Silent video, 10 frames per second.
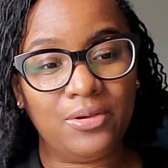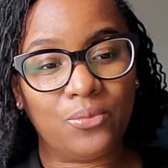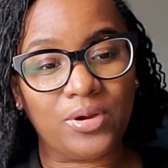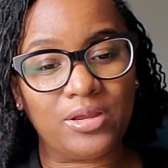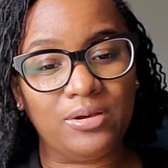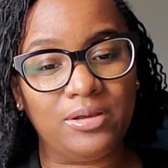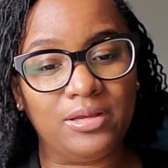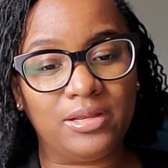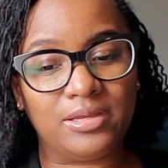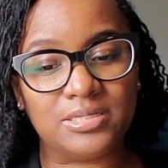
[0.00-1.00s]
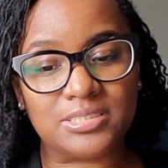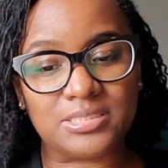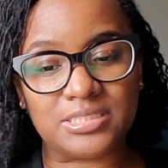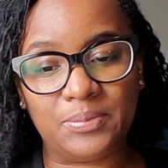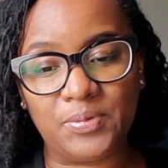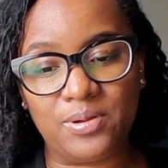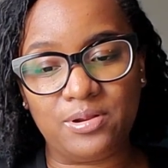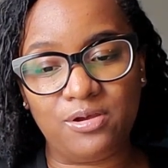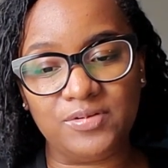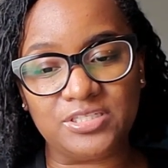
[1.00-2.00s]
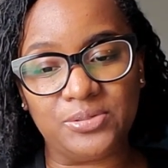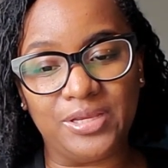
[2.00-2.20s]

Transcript: we're going to skip on over to